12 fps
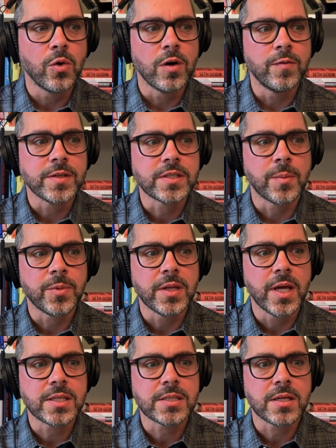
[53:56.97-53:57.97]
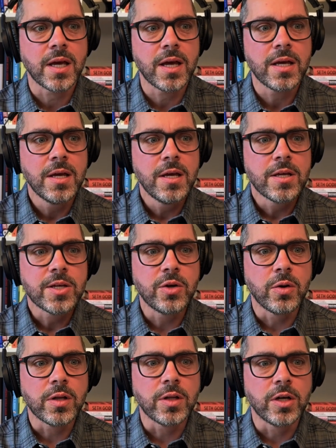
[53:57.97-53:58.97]
or if it's something that's, a
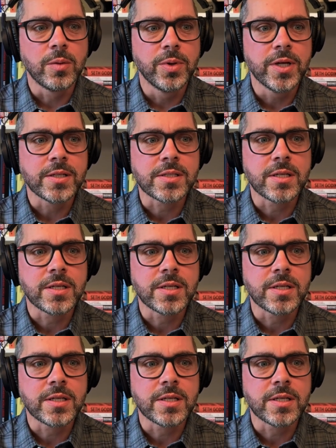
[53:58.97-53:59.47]
little bit